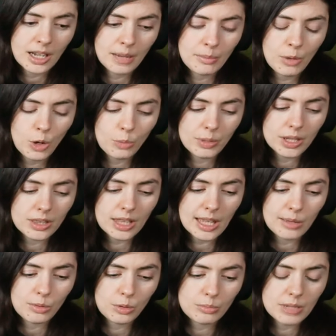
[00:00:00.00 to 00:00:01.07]
I'm hoping
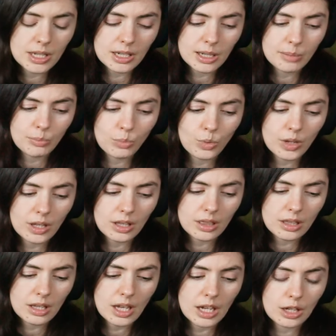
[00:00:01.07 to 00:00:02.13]
they will meet up
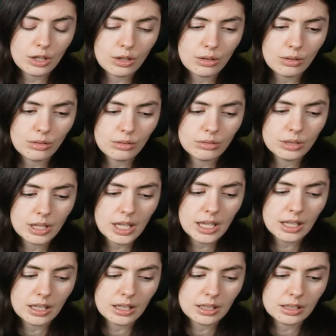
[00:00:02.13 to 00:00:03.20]
with Echo
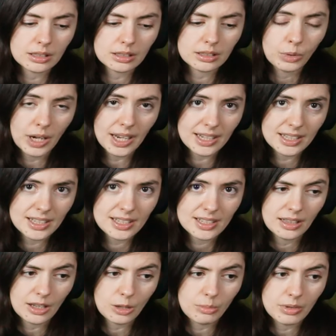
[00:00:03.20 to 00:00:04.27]
and
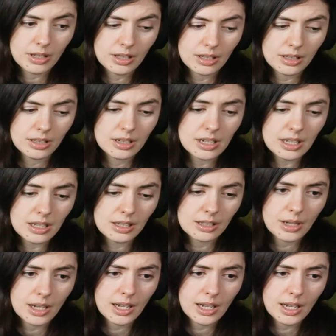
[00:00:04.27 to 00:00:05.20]
Rex. That'll be neat.